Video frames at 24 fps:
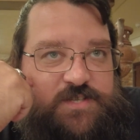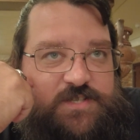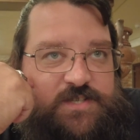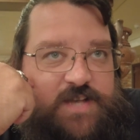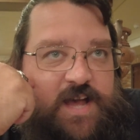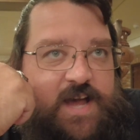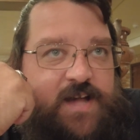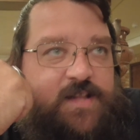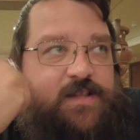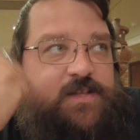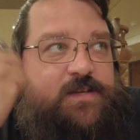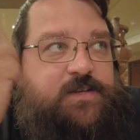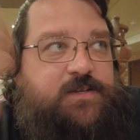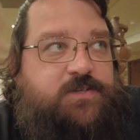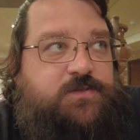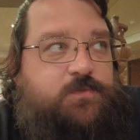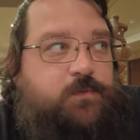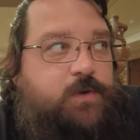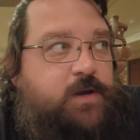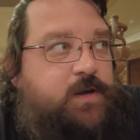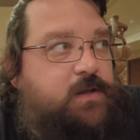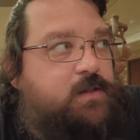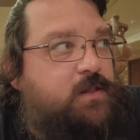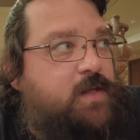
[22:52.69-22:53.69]
salad as
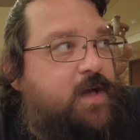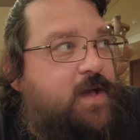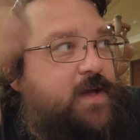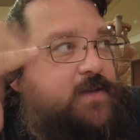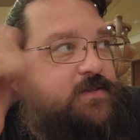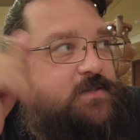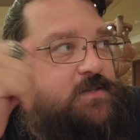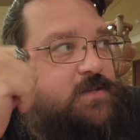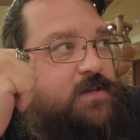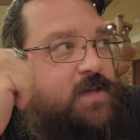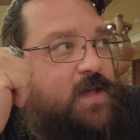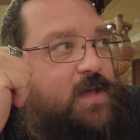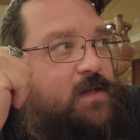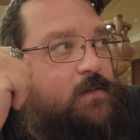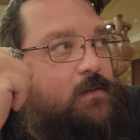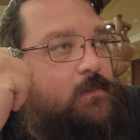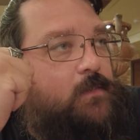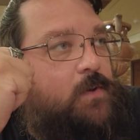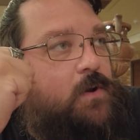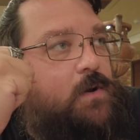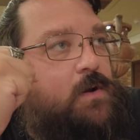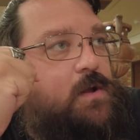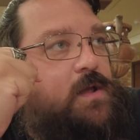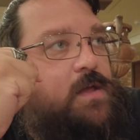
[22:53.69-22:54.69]
well as the
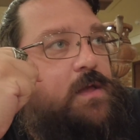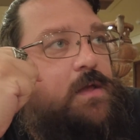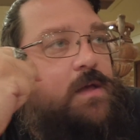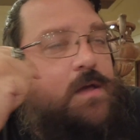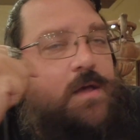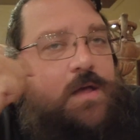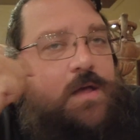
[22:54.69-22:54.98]
calamari.